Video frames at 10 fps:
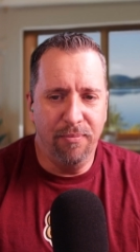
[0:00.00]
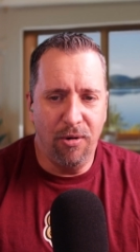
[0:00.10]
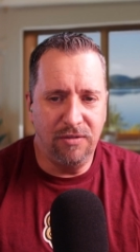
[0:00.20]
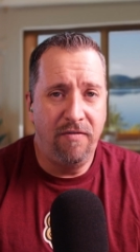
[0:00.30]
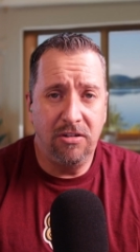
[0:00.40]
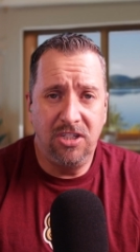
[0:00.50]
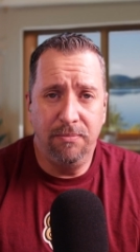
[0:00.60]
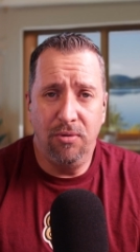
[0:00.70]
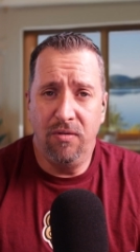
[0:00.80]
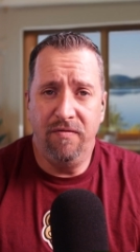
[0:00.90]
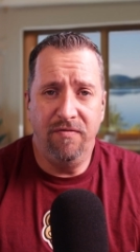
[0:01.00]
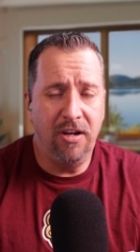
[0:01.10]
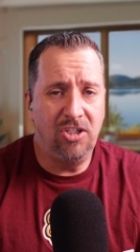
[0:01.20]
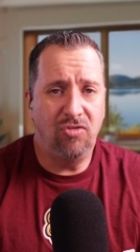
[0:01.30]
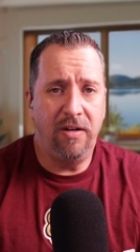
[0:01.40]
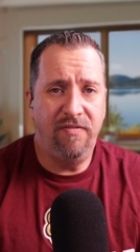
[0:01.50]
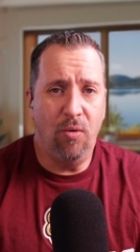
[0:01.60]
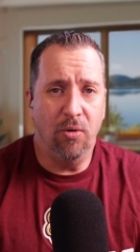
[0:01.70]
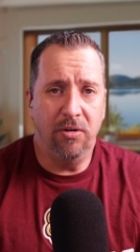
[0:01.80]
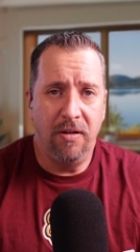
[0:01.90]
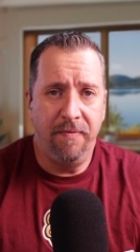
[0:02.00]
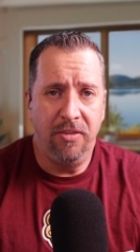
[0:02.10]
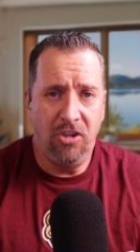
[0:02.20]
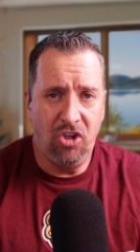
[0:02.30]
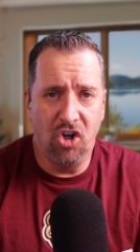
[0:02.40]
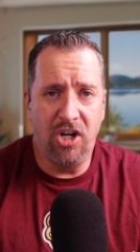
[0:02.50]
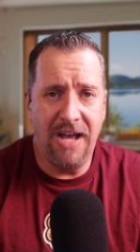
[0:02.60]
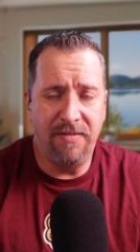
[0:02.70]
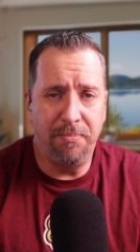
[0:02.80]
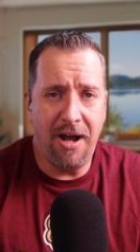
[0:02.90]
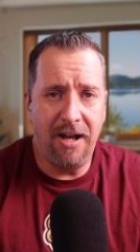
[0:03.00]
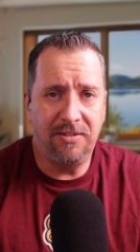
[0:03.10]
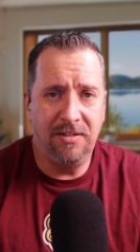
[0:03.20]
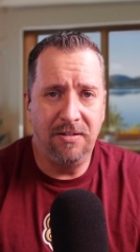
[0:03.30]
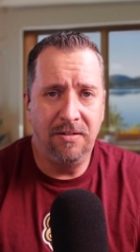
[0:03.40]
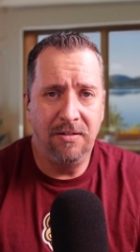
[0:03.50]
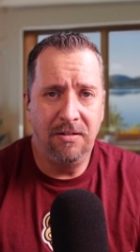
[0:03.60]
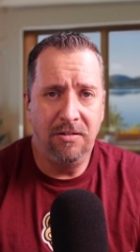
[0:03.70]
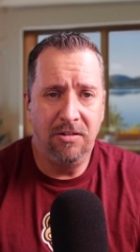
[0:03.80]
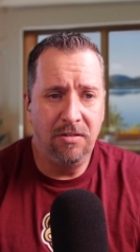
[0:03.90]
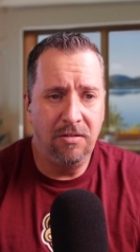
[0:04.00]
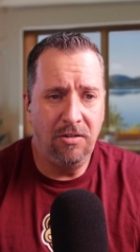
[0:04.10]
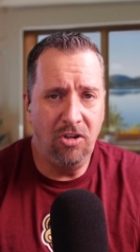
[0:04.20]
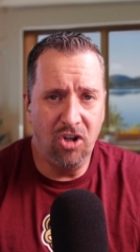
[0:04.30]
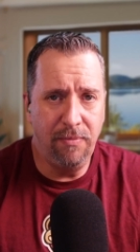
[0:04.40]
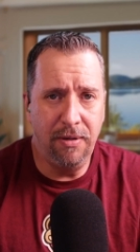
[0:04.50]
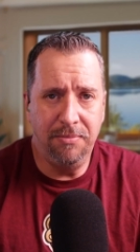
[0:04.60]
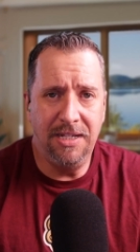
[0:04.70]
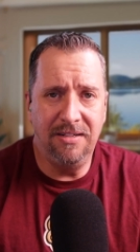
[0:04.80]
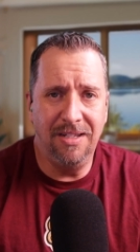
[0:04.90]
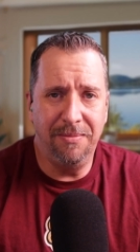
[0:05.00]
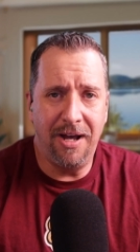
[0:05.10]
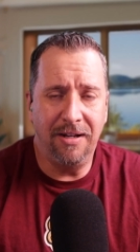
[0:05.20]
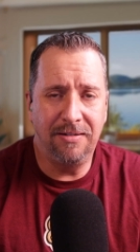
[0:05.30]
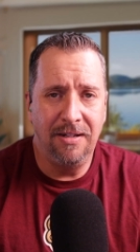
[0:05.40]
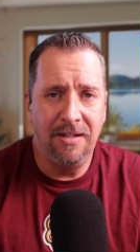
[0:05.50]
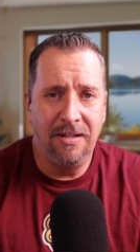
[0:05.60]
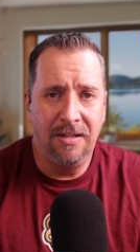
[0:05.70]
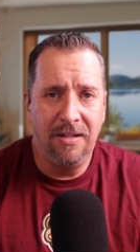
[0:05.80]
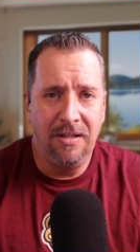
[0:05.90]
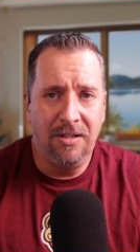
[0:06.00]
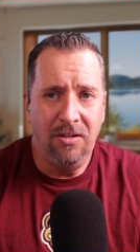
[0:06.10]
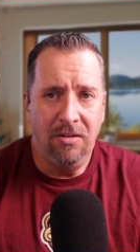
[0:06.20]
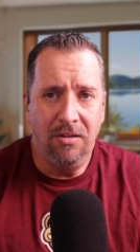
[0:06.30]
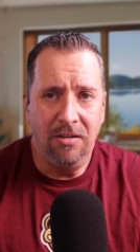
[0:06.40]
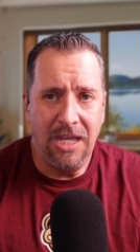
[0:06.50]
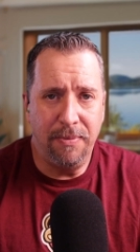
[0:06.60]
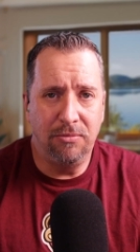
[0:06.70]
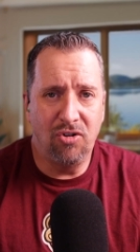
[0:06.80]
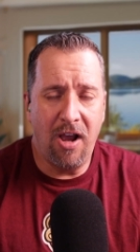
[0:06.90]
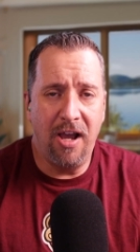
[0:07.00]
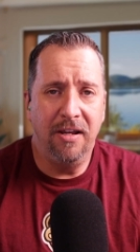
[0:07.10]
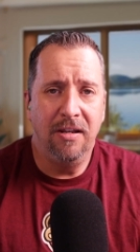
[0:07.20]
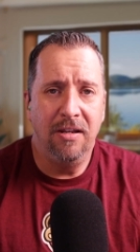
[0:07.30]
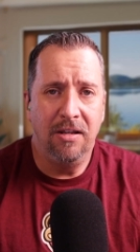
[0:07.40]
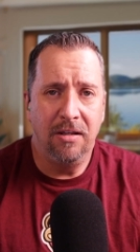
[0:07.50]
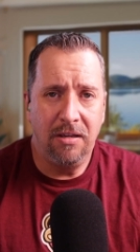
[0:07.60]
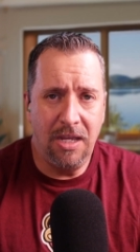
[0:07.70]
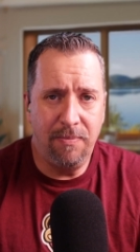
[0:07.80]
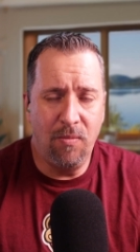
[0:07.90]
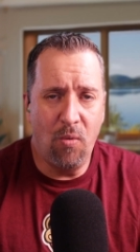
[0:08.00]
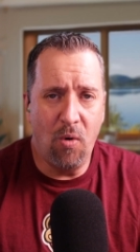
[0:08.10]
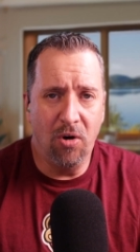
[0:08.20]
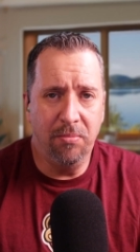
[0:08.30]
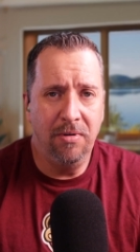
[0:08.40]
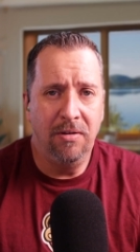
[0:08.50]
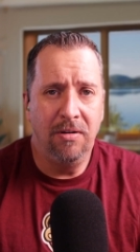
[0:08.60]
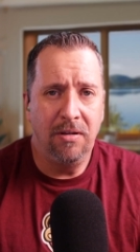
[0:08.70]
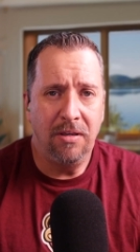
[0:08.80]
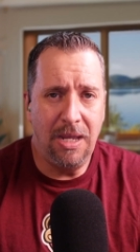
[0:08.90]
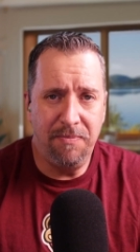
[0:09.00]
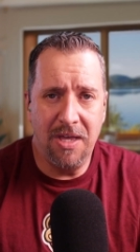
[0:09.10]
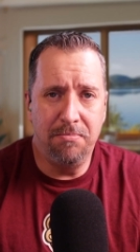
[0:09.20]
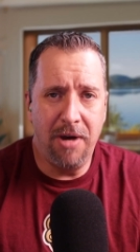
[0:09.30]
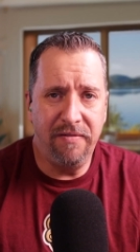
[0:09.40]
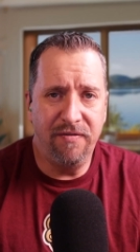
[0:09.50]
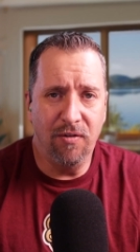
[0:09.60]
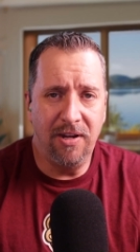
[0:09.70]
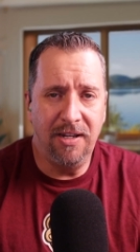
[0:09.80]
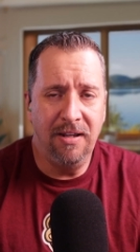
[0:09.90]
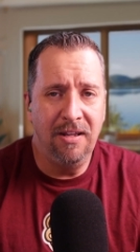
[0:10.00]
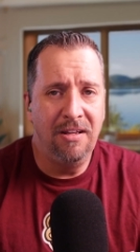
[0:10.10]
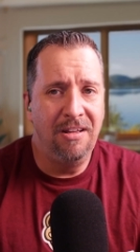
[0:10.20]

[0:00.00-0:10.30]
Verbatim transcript: approach very simple, very straightforward. You're going to have a box. You're going to put bees in the box. Keep them dry, keep them warm, keep them mite free,